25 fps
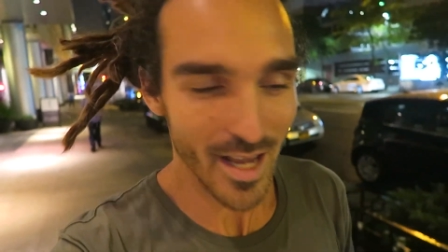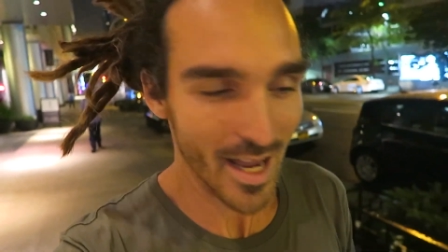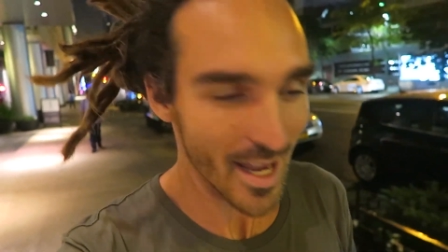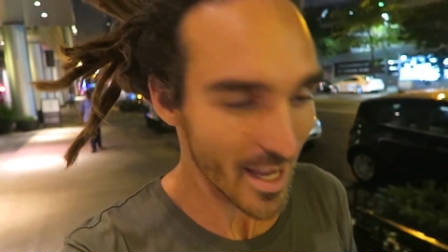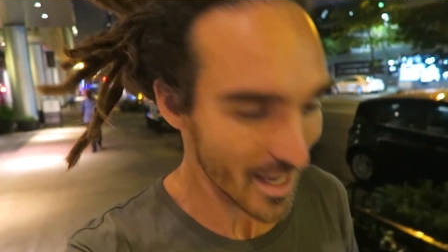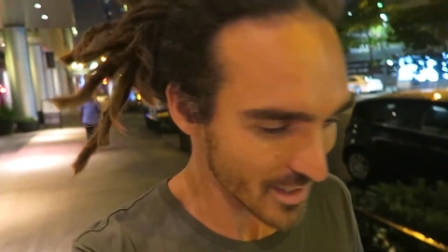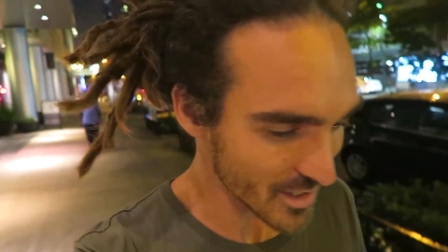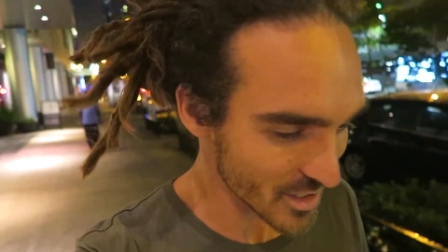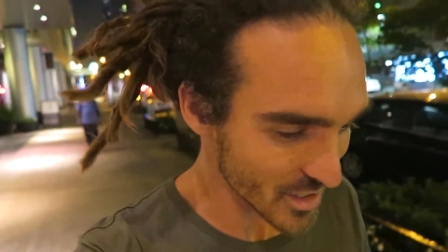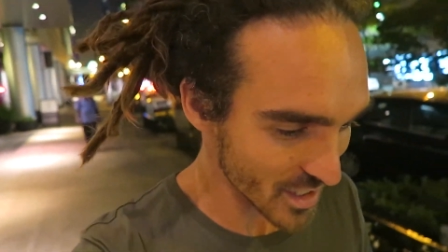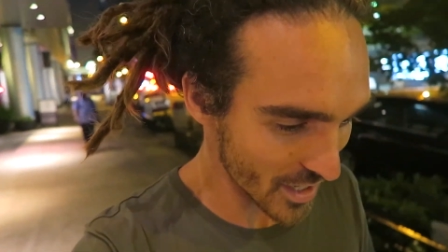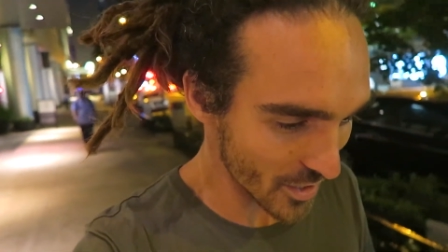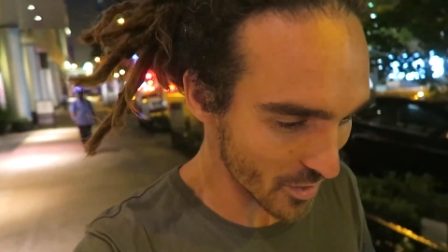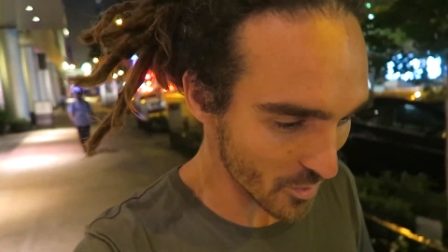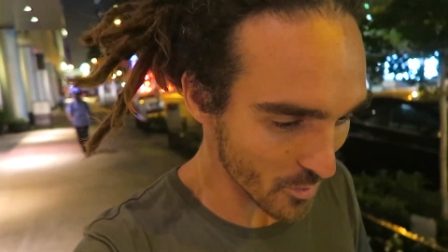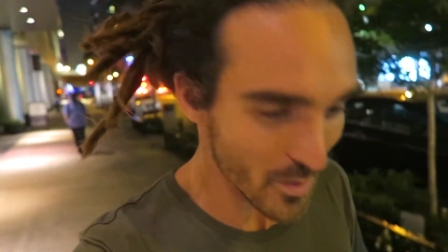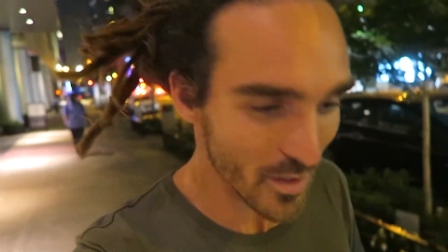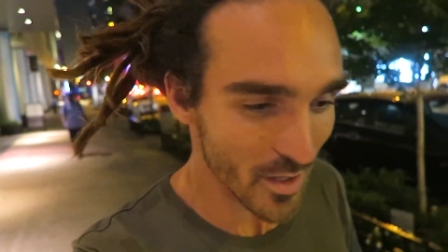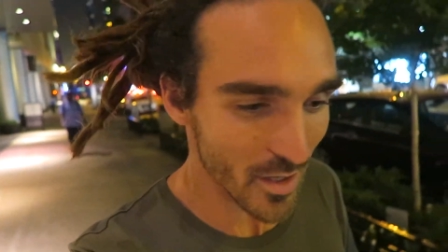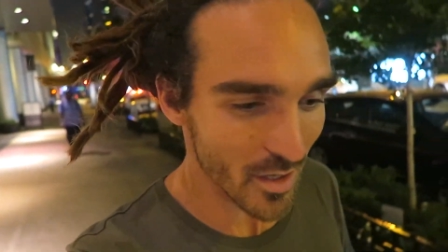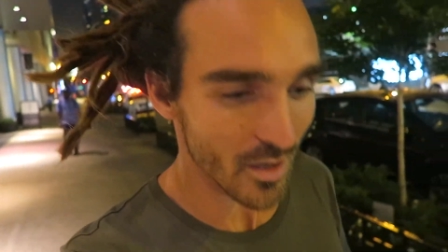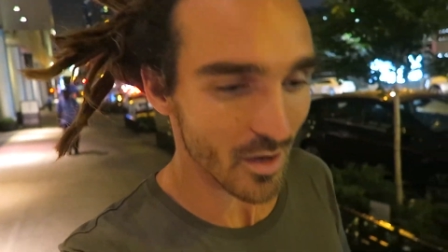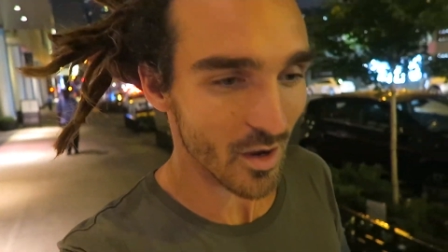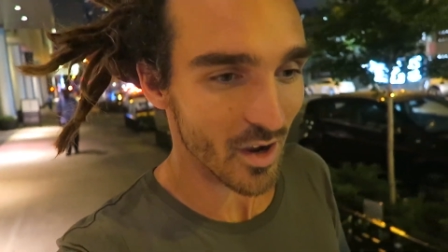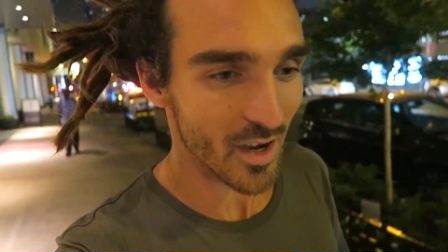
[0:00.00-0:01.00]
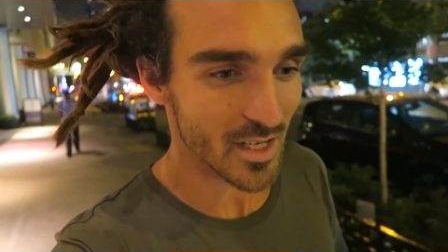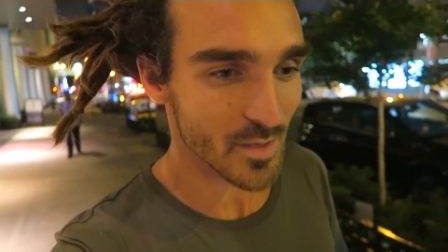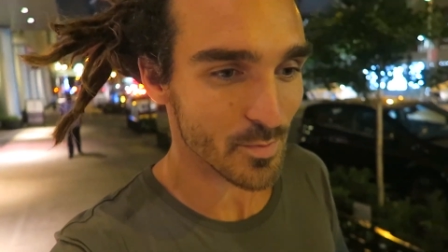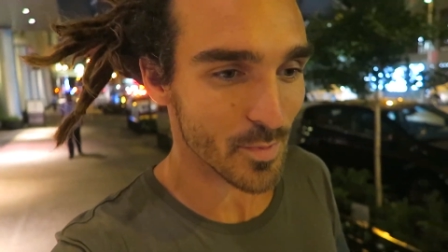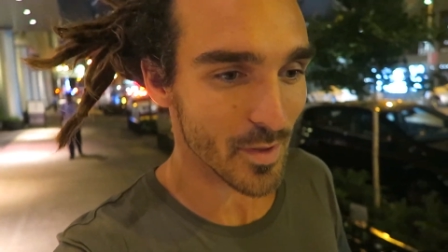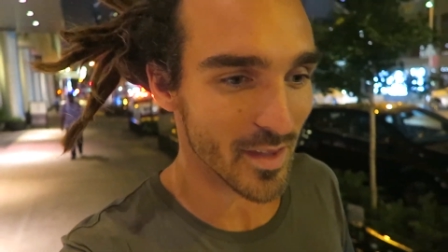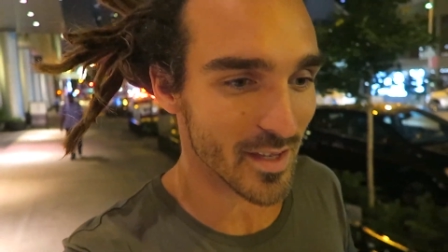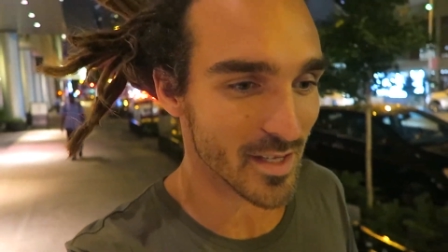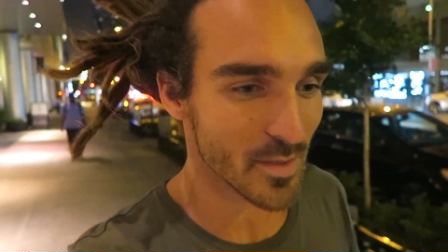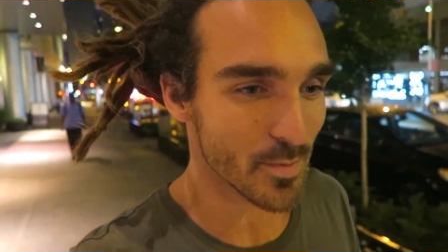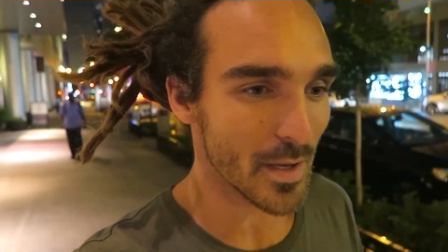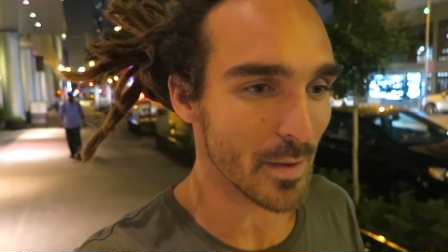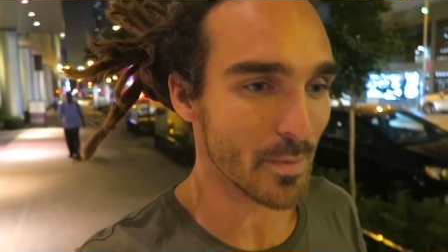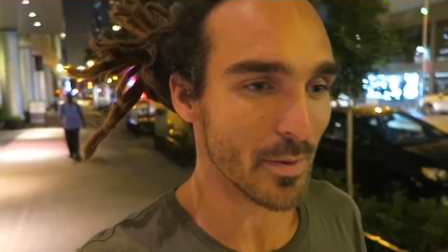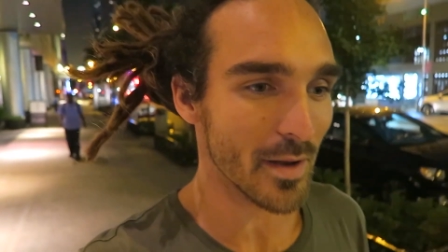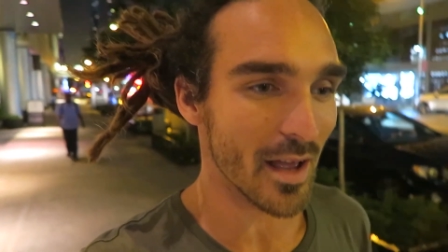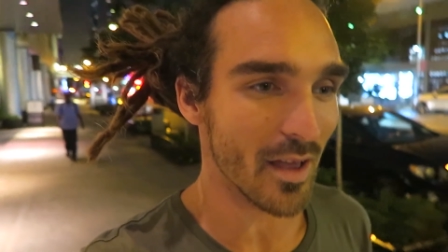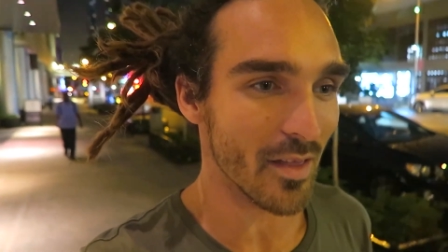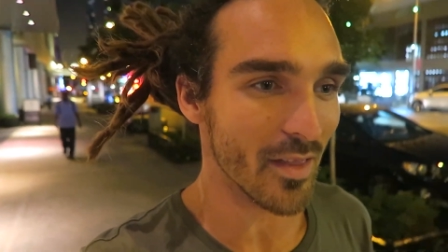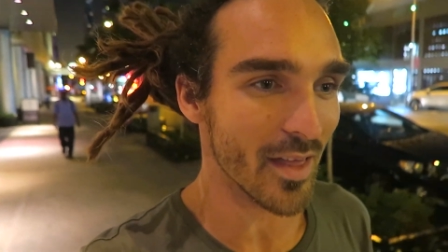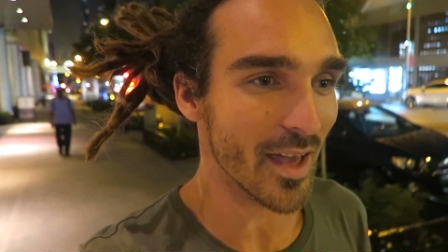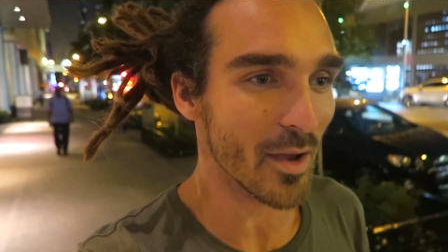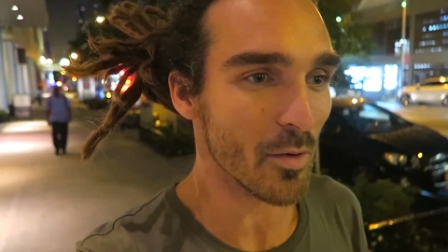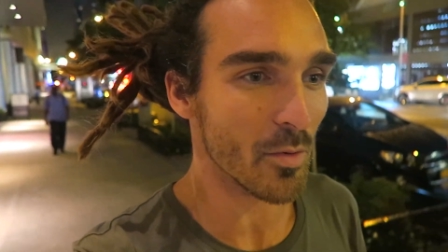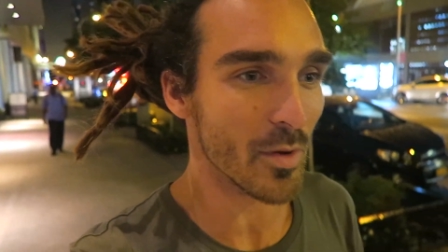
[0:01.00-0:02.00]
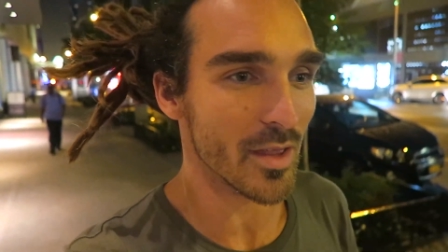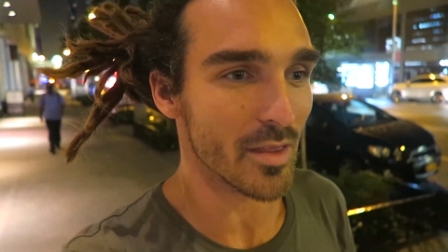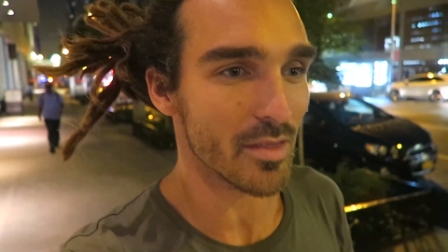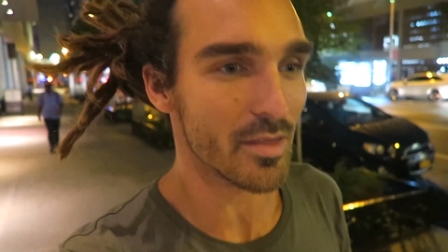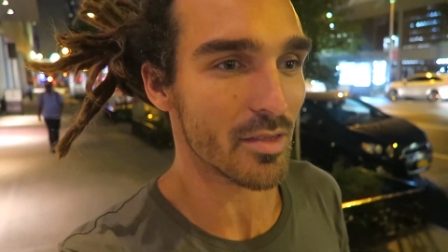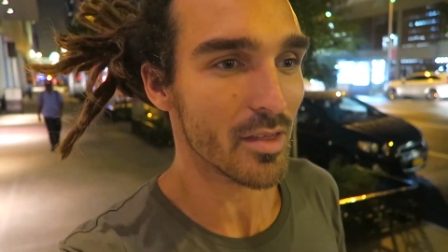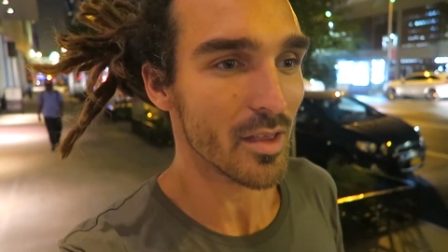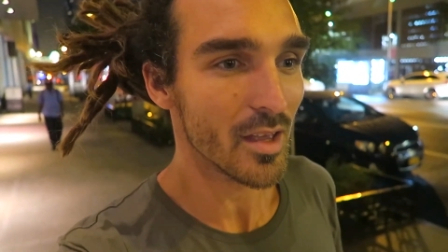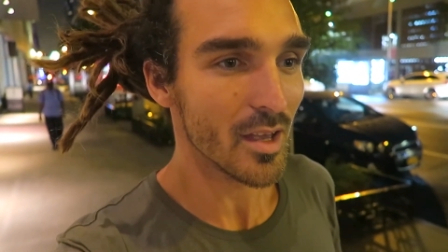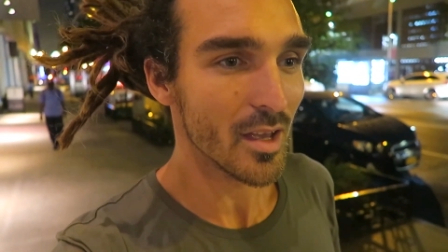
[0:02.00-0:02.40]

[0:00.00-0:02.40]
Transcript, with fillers: day and share it with you guys, but there's people out there with